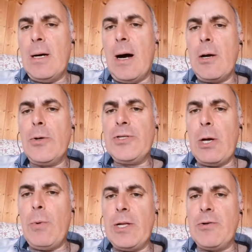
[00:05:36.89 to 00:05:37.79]
I
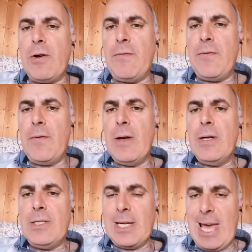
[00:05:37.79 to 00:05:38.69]
also wonder if
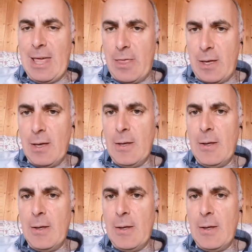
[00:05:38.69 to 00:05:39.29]
together,